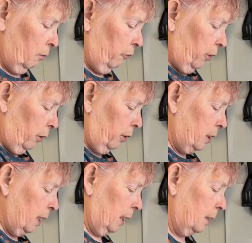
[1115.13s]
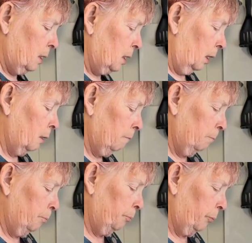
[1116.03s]
Very tasty.
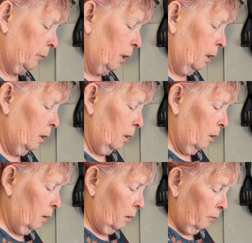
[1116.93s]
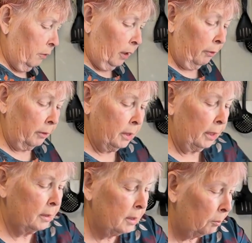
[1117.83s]
Very
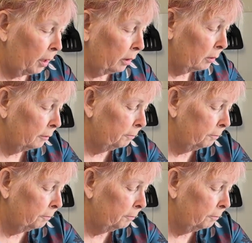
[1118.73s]
tasty meal.